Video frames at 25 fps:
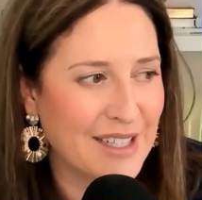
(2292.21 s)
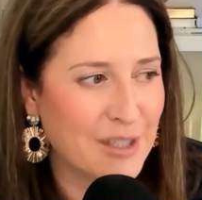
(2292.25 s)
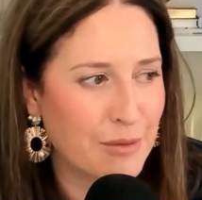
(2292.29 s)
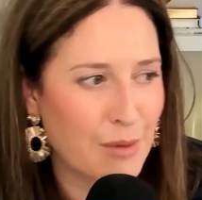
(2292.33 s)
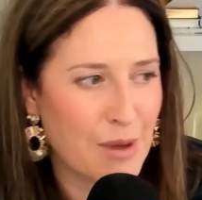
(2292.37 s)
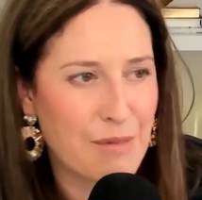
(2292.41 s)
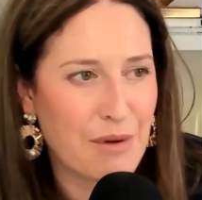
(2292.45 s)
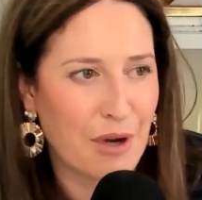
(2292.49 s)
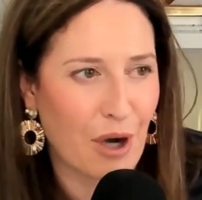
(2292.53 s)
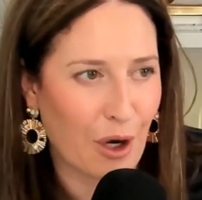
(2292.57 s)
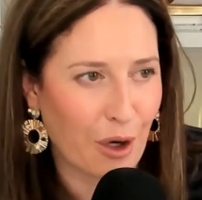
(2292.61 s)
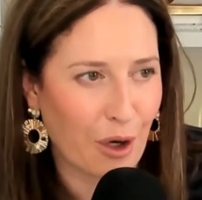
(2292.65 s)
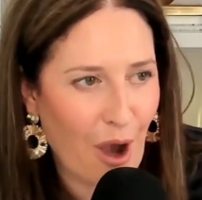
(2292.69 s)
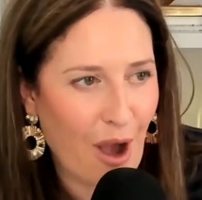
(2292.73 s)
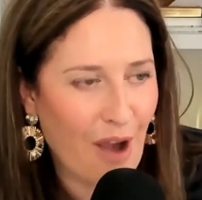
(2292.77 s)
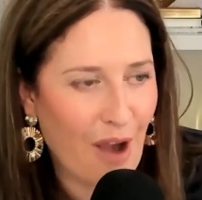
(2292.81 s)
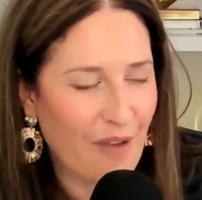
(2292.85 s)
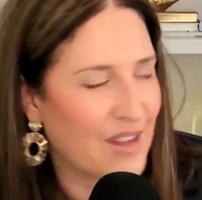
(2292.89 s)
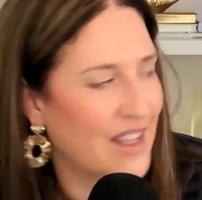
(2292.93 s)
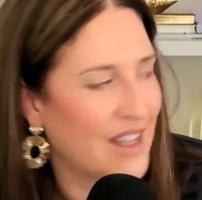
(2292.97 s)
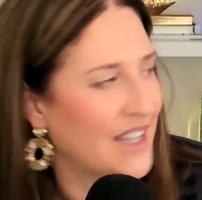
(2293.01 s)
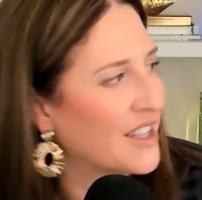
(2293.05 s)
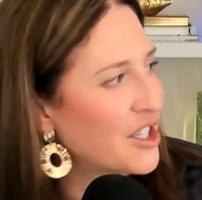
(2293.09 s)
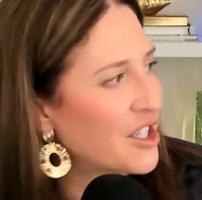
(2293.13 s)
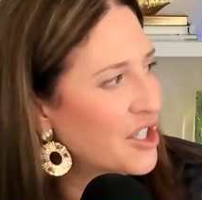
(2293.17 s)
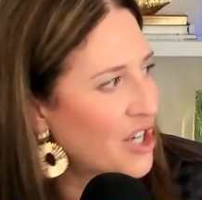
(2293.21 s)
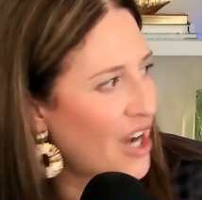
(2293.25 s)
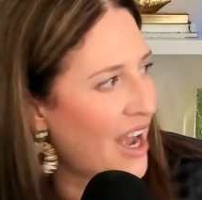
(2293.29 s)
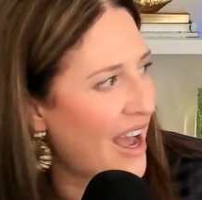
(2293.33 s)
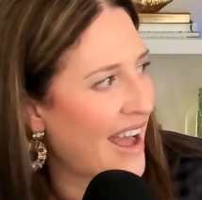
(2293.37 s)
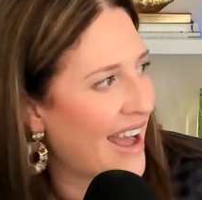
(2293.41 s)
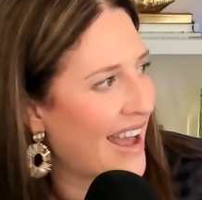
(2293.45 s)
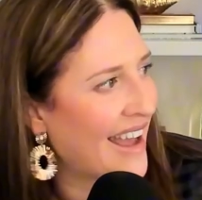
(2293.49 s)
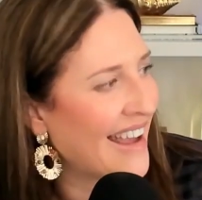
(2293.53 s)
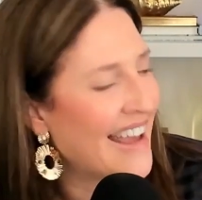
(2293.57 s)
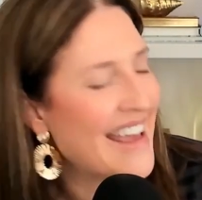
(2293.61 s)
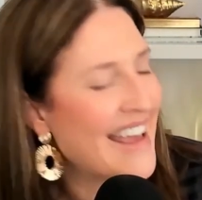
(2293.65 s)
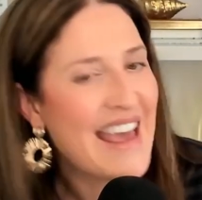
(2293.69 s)
We put our coffee in the
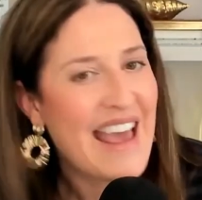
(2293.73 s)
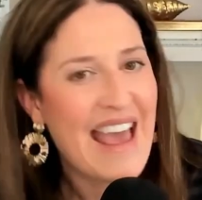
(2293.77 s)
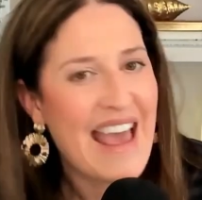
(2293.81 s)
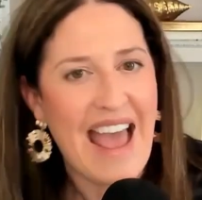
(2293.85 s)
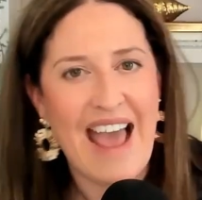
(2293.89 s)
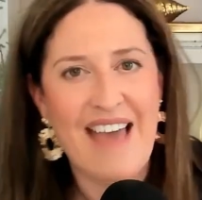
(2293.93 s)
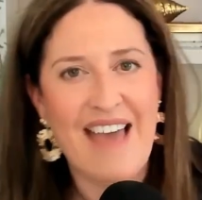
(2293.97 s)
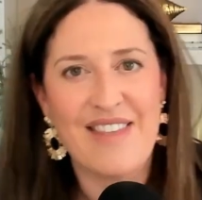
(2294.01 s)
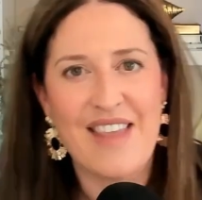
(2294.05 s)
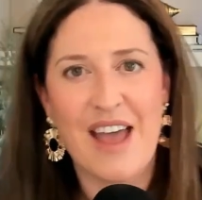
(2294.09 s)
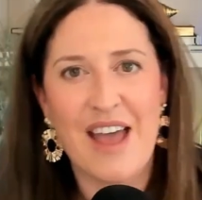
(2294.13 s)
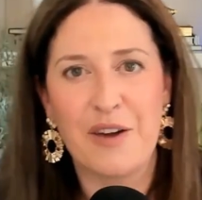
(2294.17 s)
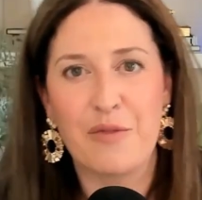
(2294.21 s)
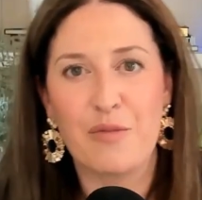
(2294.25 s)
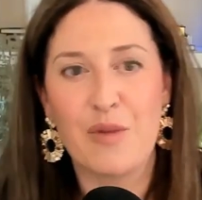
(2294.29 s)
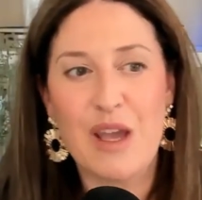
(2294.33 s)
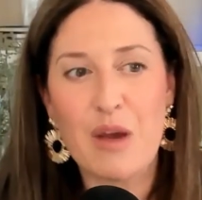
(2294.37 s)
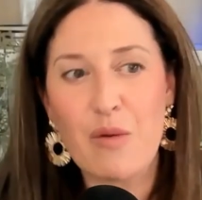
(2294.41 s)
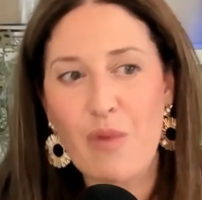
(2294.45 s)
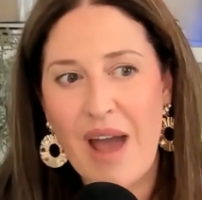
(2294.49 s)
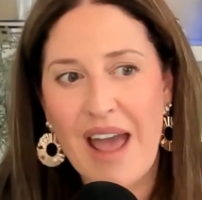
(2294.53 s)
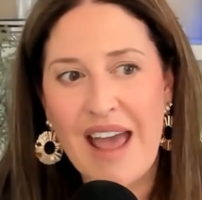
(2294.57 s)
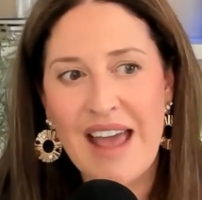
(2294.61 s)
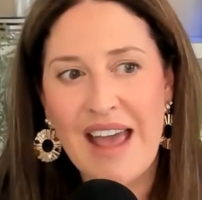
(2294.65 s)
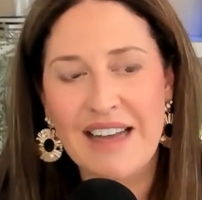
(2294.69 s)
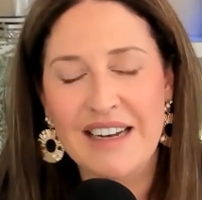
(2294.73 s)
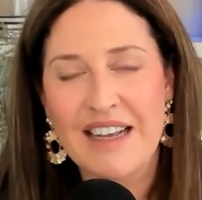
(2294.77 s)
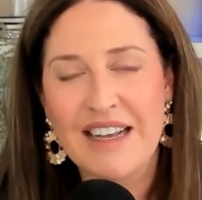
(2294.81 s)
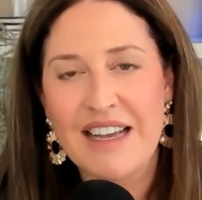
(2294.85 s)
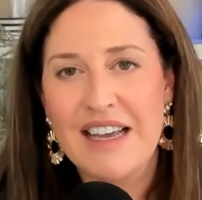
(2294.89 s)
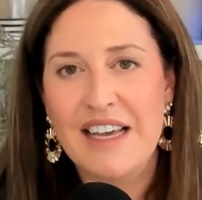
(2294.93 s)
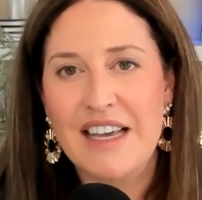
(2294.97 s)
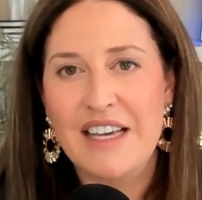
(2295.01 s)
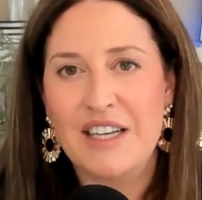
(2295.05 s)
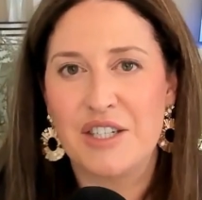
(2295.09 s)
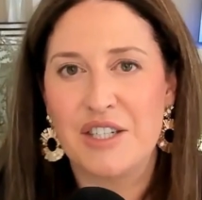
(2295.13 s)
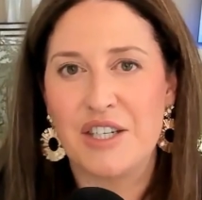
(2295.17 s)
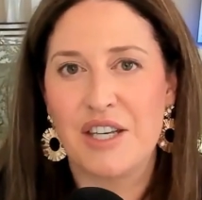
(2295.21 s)
chai, and then we went
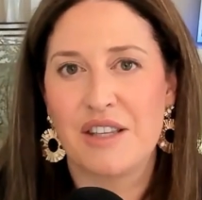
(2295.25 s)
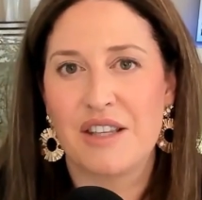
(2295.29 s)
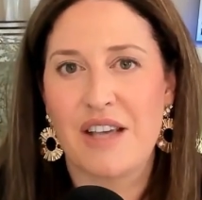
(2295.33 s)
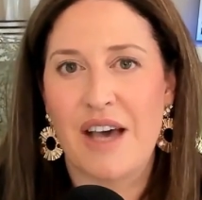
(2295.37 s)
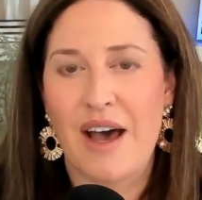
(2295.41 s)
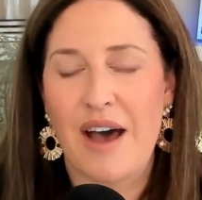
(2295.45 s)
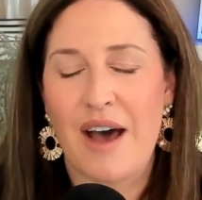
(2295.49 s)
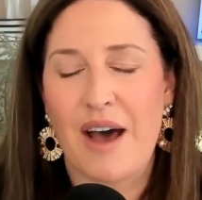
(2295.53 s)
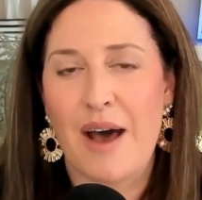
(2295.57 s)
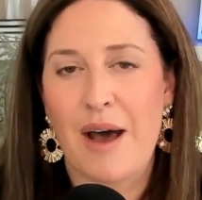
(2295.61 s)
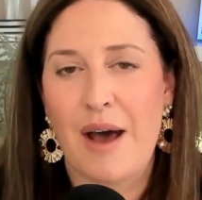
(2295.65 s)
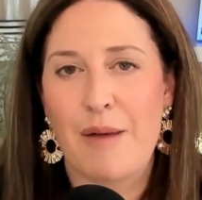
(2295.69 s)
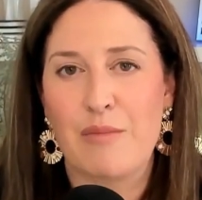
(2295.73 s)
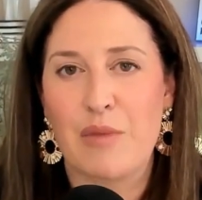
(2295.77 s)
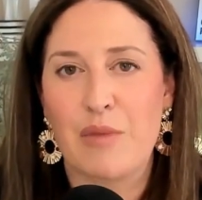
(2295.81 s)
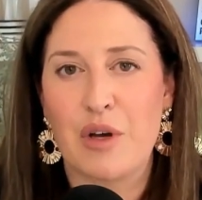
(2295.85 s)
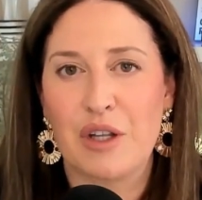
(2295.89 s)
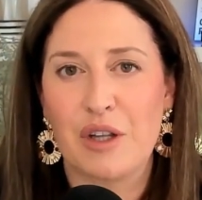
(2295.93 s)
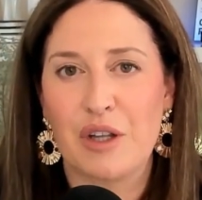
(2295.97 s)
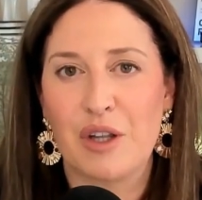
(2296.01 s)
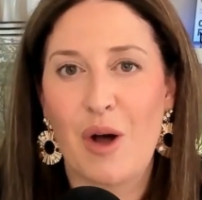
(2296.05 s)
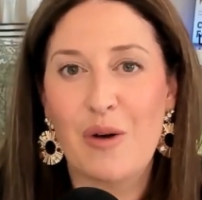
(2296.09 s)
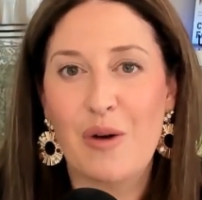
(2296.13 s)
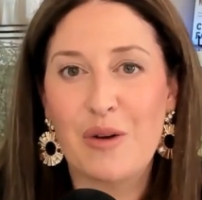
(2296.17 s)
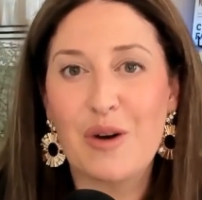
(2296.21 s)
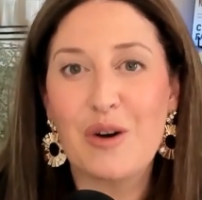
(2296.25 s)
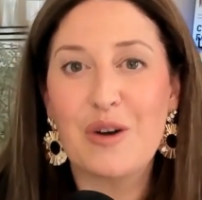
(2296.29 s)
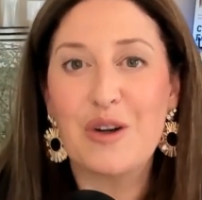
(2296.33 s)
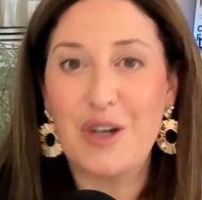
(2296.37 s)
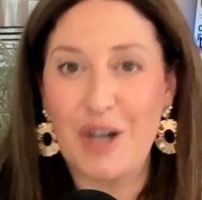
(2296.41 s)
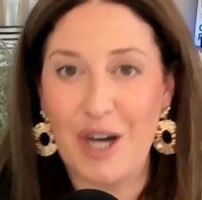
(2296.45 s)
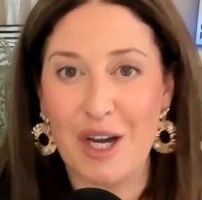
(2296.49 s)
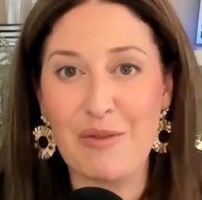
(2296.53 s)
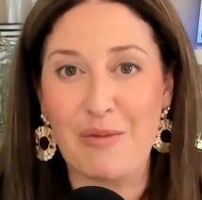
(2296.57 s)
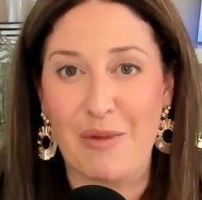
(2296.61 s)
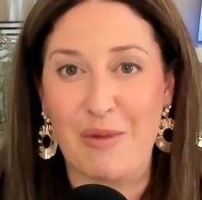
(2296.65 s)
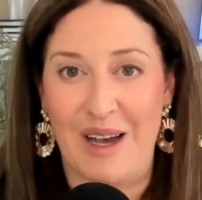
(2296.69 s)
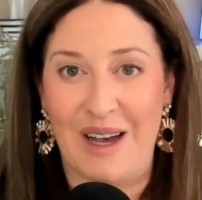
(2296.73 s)
to the local
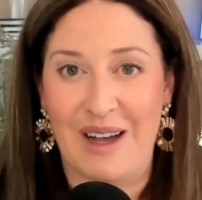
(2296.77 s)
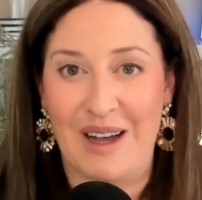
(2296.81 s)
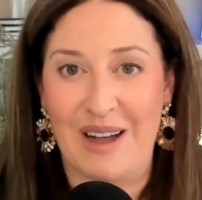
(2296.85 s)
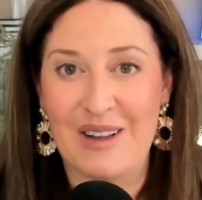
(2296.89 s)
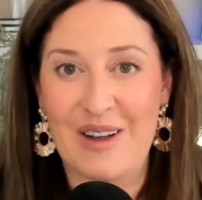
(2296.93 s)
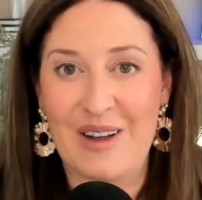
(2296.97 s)
Goodwill.